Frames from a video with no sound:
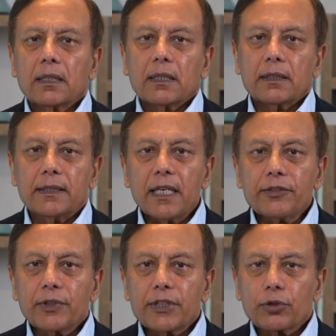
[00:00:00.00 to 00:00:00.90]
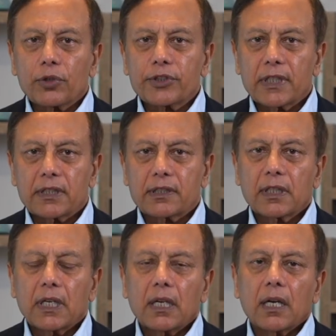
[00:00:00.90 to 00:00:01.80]
These resources
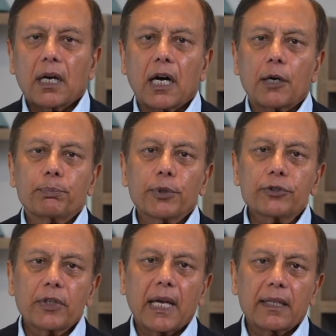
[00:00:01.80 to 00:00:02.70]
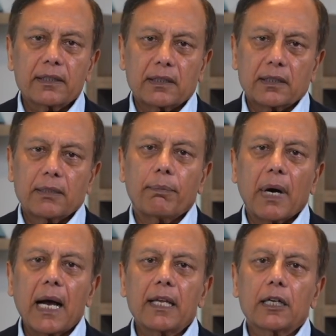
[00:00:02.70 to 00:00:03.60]
are put together
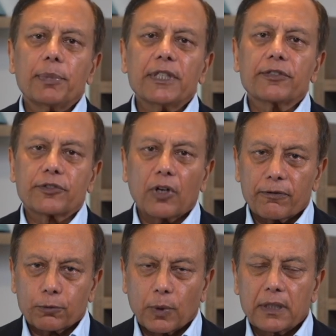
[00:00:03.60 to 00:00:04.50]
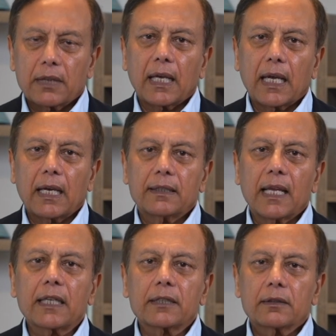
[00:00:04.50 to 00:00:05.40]
by a piece of software. And
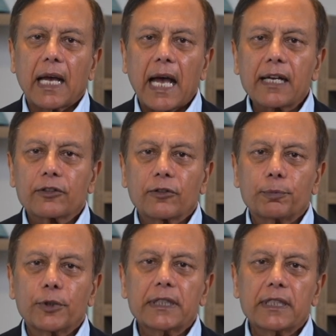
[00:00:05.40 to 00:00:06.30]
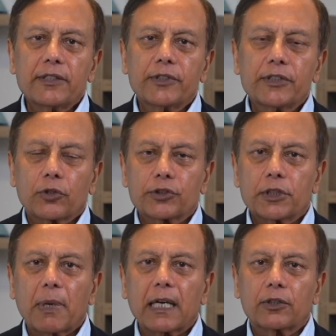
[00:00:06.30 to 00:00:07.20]
that act of putting these resources
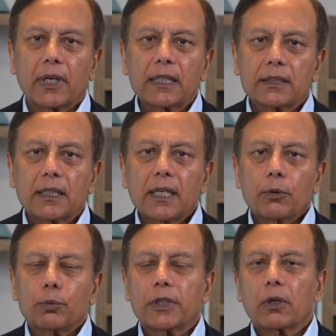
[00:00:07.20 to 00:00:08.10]
back together we call